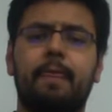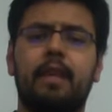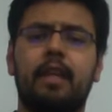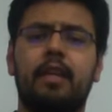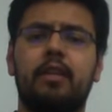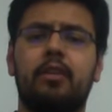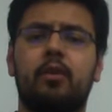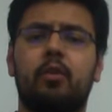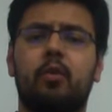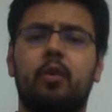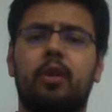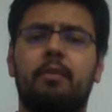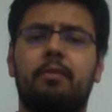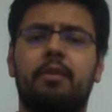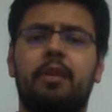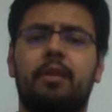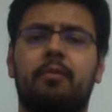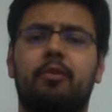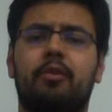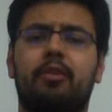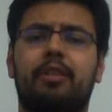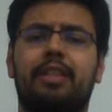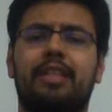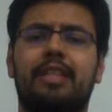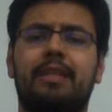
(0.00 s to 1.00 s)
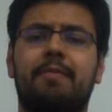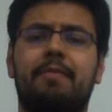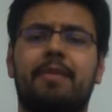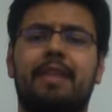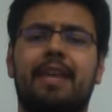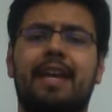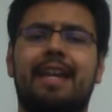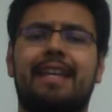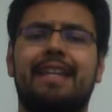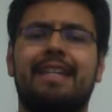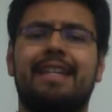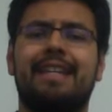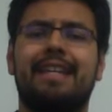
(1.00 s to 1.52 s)
And you'll want to be able to keep
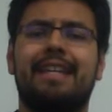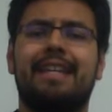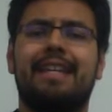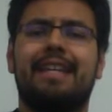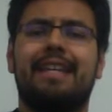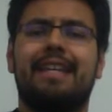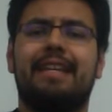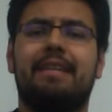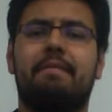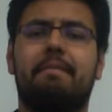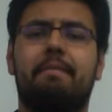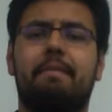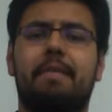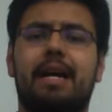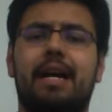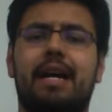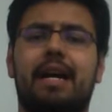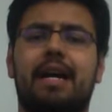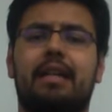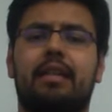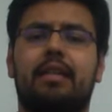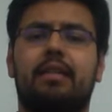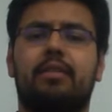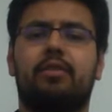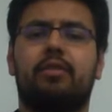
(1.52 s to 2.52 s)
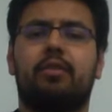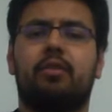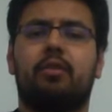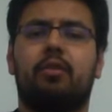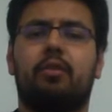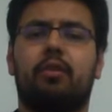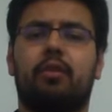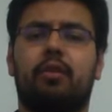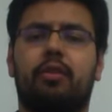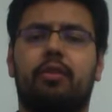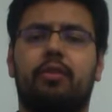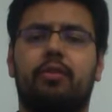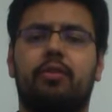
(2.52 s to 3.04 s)
that in mind as you're
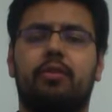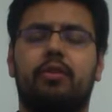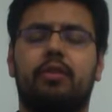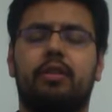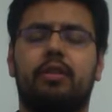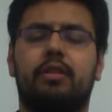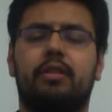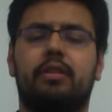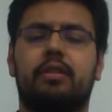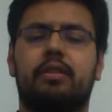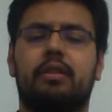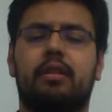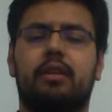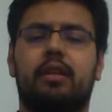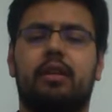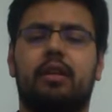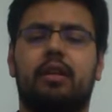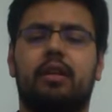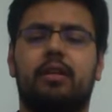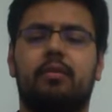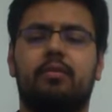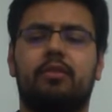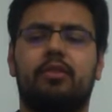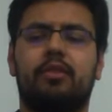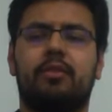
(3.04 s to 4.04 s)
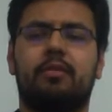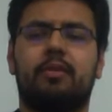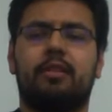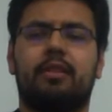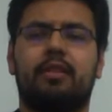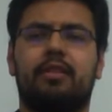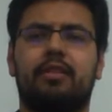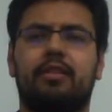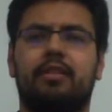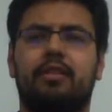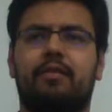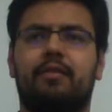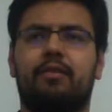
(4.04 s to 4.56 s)
going through this, just
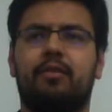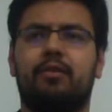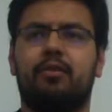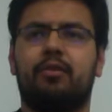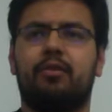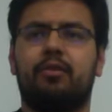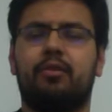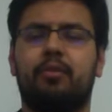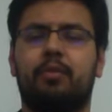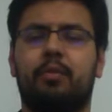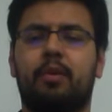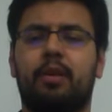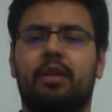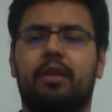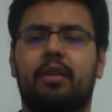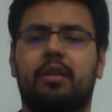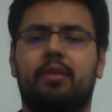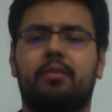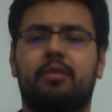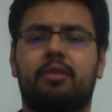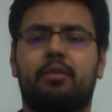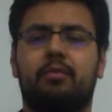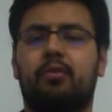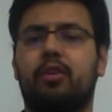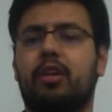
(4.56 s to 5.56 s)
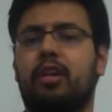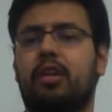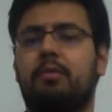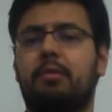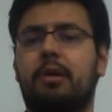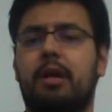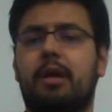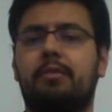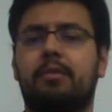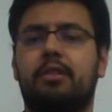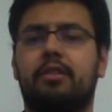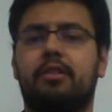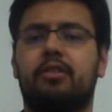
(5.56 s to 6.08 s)
because if you do pick up some random
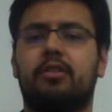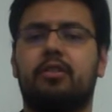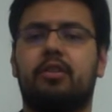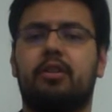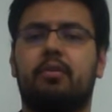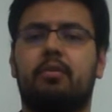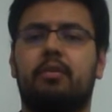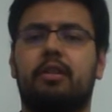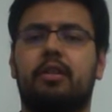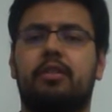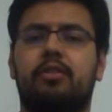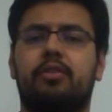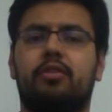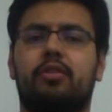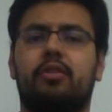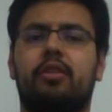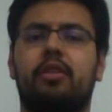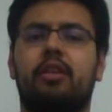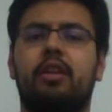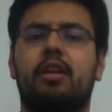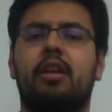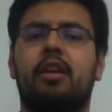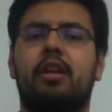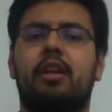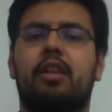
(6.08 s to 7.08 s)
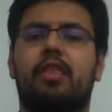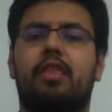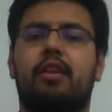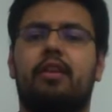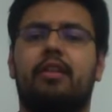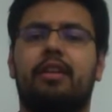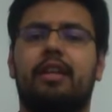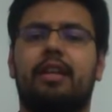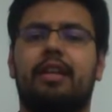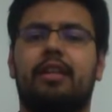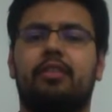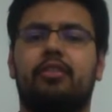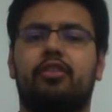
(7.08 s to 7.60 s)
objects, make sure they're
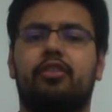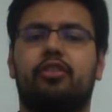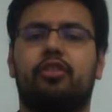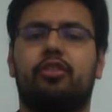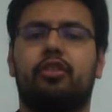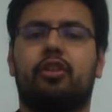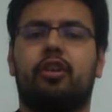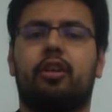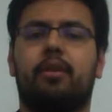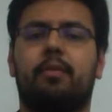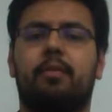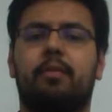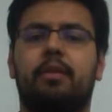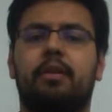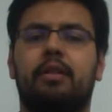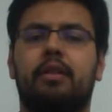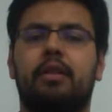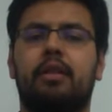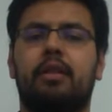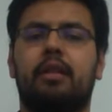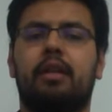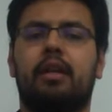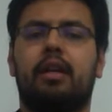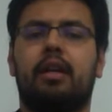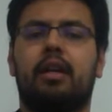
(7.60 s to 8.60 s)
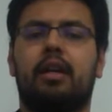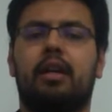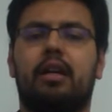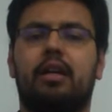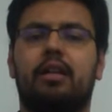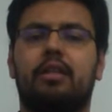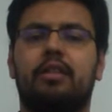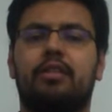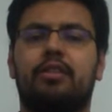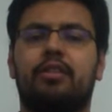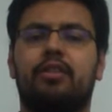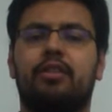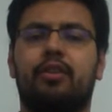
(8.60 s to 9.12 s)
not sharp.
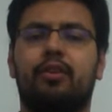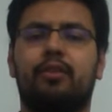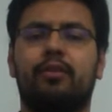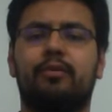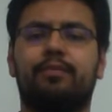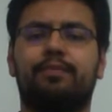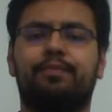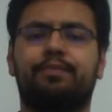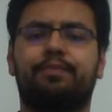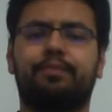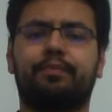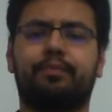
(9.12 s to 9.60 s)
So